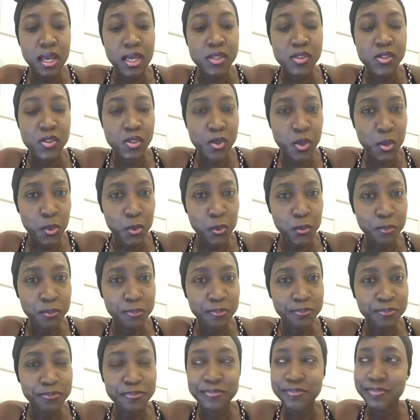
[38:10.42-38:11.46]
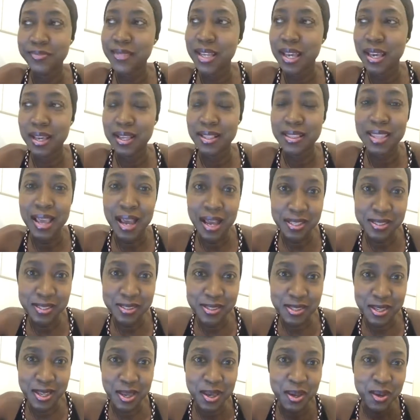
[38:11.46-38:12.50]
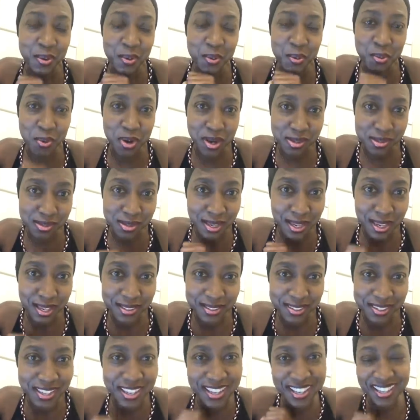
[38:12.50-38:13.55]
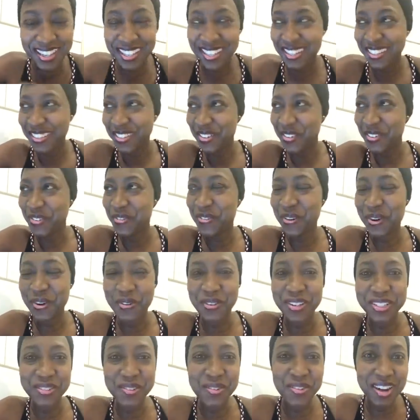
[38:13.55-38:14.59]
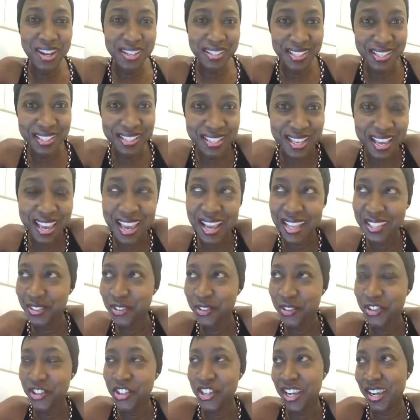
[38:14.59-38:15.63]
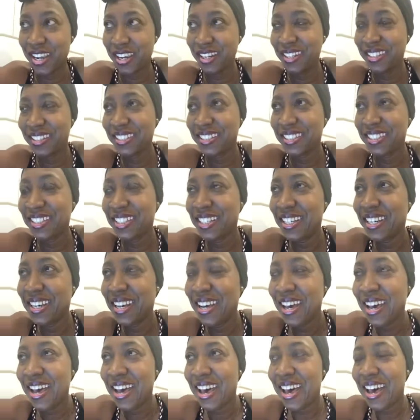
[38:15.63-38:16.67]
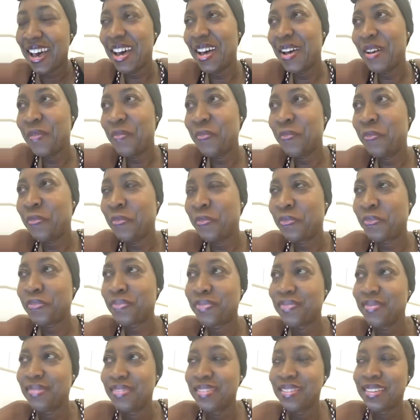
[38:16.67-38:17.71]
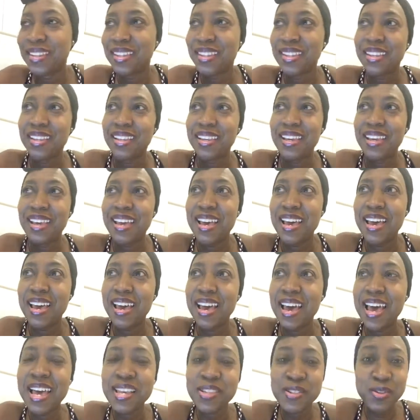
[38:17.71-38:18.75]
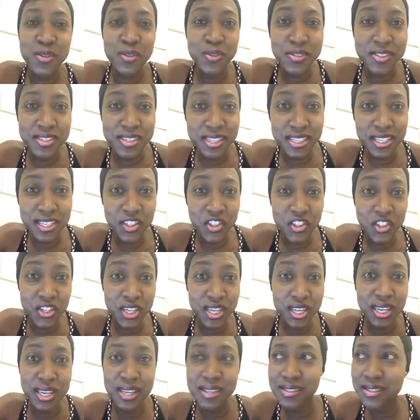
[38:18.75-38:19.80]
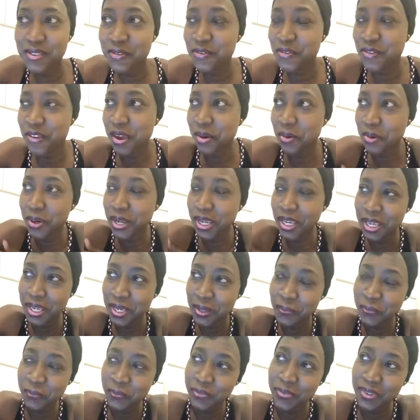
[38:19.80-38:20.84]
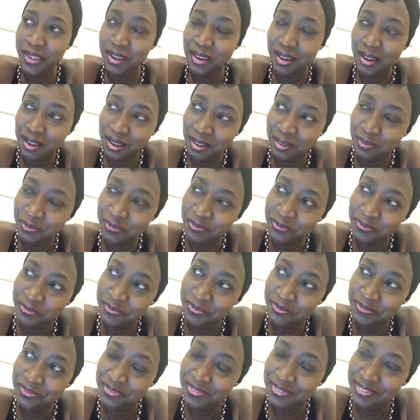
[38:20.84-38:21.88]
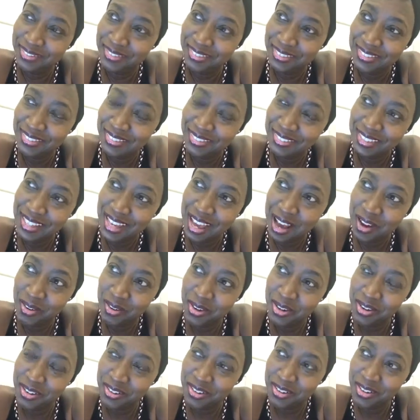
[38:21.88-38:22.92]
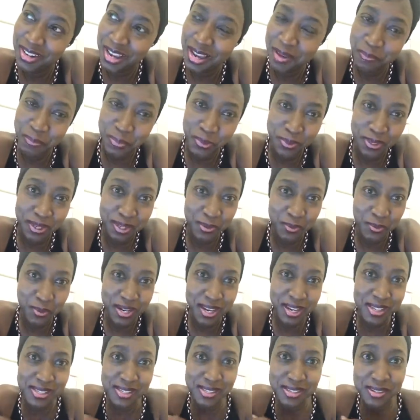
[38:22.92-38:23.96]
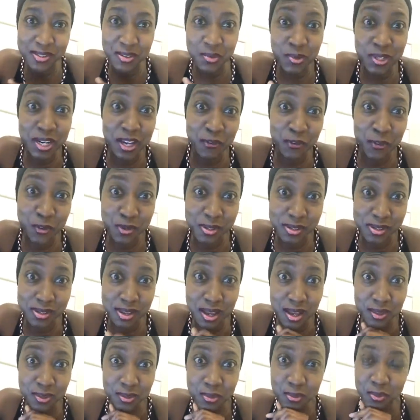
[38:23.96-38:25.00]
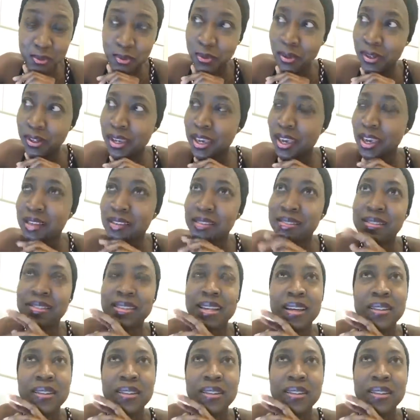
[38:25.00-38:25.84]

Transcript: So that was it for what Kuan Yin had to share. As you see, she is a very how could I put it? When I first started working